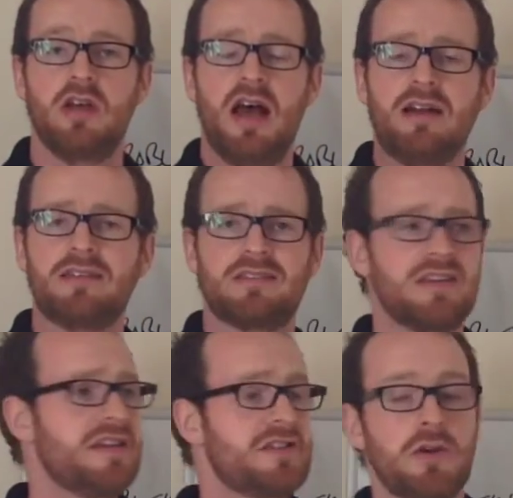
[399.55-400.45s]
and
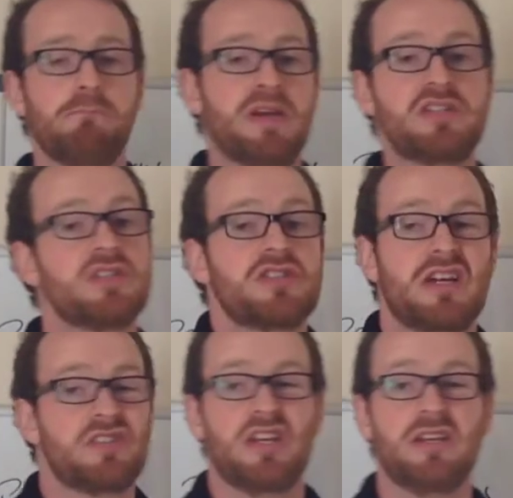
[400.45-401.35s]
see some business
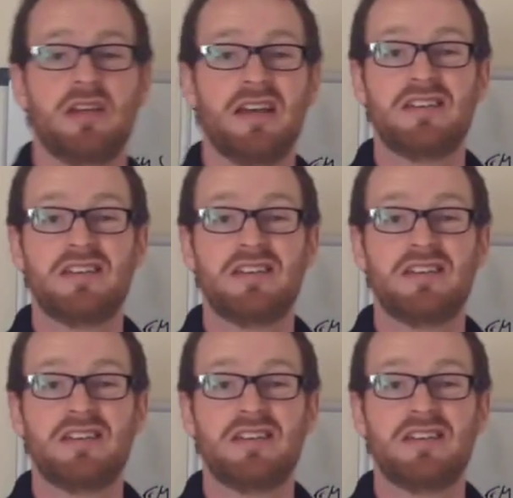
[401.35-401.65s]
that's in